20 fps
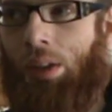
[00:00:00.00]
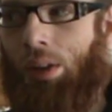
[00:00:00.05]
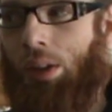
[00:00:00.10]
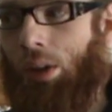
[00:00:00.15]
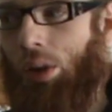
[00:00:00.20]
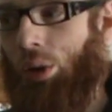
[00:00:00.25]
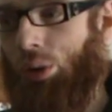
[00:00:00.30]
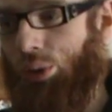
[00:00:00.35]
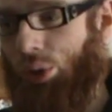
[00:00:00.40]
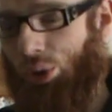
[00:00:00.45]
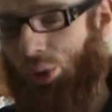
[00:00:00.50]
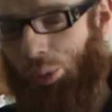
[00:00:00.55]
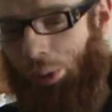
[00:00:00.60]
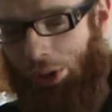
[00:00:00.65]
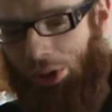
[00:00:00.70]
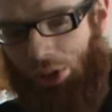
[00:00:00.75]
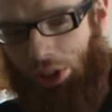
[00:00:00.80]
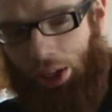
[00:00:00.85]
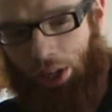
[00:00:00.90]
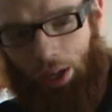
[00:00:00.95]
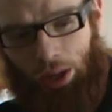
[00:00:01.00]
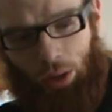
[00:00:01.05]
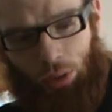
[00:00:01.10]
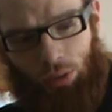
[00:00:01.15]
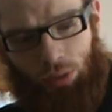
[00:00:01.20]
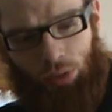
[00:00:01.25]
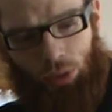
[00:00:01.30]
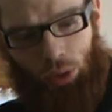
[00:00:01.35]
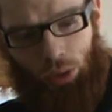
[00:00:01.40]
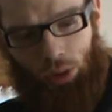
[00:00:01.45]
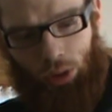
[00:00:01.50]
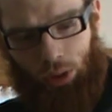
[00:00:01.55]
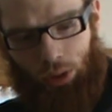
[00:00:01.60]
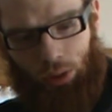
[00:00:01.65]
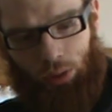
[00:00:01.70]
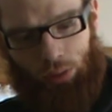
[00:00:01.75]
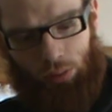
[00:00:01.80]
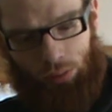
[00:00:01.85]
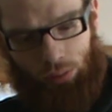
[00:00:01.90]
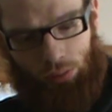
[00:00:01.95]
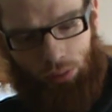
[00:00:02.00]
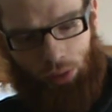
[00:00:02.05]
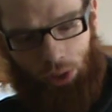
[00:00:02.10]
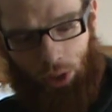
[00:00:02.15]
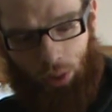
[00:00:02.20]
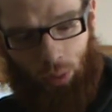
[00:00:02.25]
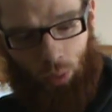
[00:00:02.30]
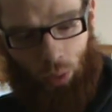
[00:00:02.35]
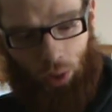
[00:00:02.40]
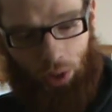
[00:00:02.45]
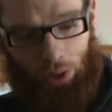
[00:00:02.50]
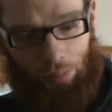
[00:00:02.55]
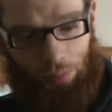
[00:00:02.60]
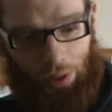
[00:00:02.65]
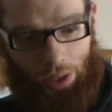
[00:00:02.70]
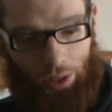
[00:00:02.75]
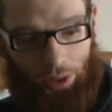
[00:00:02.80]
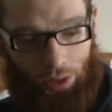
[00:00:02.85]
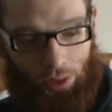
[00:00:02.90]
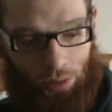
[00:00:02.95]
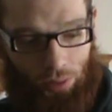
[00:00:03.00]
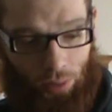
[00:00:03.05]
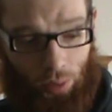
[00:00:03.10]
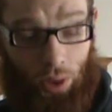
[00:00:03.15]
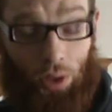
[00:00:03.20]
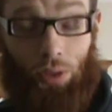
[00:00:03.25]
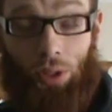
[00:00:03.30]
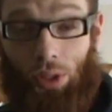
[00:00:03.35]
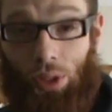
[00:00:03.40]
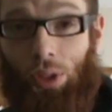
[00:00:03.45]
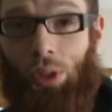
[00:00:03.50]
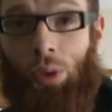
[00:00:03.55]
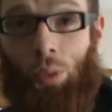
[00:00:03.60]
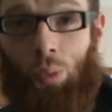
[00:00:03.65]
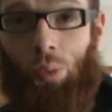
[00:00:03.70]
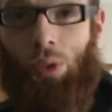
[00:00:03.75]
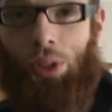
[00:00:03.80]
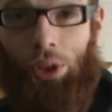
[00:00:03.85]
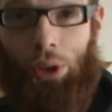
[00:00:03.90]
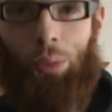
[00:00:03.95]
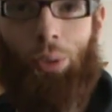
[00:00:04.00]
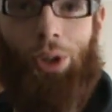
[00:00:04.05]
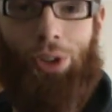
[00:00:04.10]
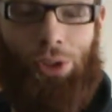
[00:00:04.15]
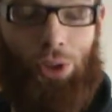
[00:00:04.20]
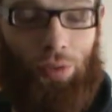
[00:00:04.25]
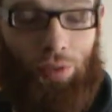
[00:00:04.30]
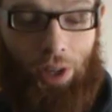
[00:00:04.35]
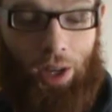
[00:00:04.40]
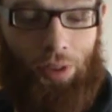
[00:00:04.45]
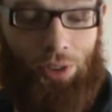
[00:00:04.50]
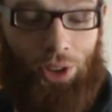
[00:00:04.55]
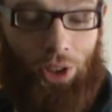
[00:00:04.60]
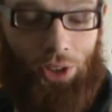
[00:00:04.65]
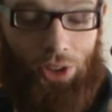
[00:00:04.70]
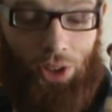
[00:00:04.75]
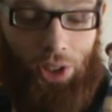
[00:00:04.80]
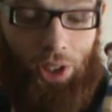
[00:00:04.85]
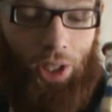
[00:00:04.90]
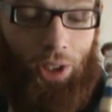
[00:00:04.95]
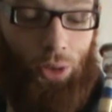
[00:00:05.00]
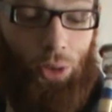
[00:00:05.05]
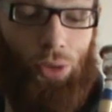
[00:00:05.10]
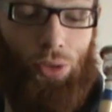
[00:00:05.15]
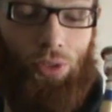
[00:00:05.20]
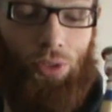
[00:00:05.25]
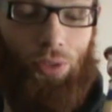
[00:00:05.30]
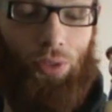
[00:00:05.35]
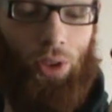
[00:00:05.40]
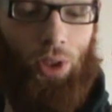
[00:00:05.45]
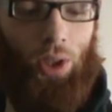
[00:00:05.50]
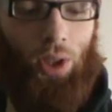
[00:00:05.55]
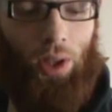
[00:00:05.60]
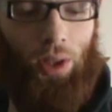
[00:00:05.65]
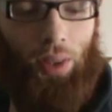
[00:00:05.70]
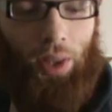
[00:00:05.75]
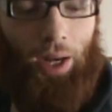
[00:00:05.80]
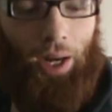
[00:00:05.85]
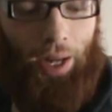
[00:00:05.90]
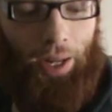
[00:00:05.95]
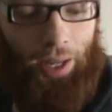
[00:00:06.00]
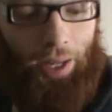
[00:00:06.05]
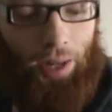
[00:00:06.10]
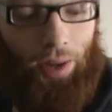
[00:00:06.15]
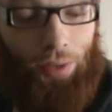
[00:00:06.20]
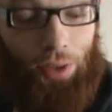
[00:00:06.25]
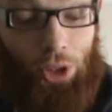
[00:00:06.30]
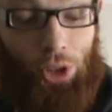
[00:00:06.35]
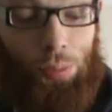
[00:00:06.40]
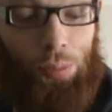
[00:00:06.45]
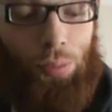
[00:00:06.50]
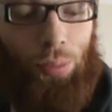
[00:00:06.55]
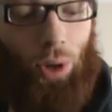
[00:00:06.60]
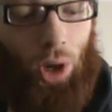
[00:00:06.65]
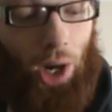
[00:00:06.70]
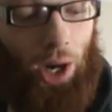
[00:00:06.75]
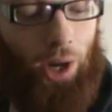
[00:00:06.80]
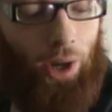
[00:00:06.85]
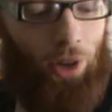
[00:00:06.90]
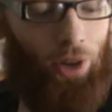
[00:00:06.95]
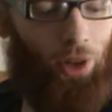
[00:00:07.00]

Also switched that out for one in better. Well, the original valve section that I had on this prior